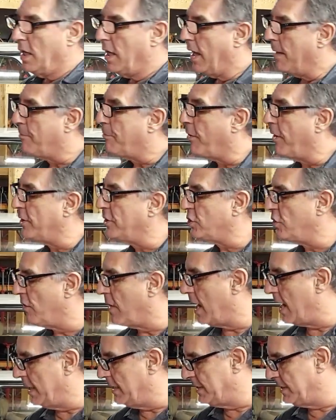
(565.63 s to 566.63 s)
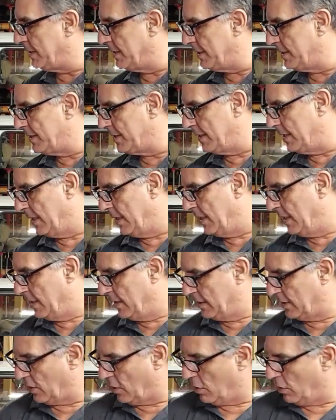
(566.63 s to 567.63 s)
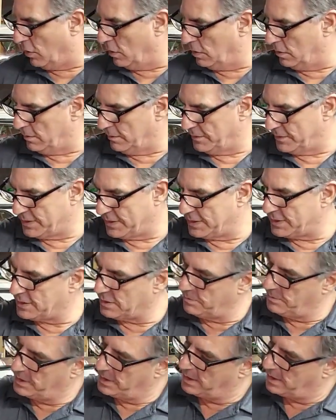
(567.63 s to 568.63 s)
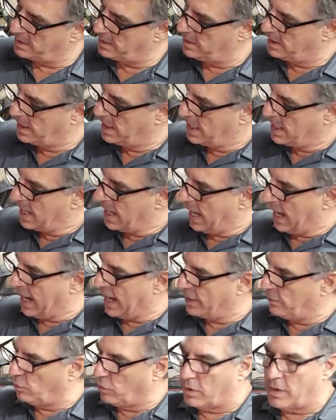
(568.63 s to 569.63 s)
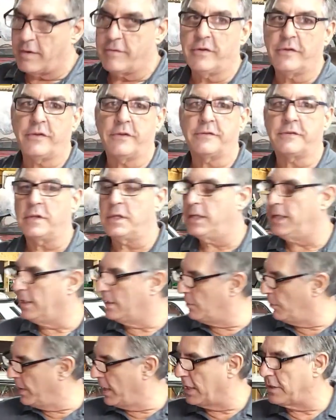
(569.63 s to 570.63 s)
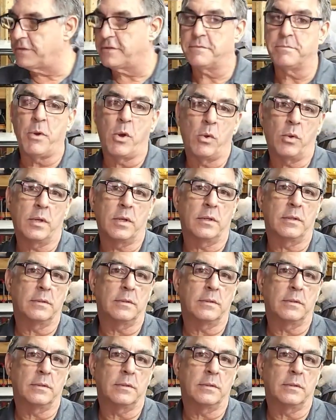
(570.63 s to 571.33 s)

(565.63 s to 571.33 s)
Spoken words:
It pressurizes the whole system here, and wherever there's a leak, we get smoke.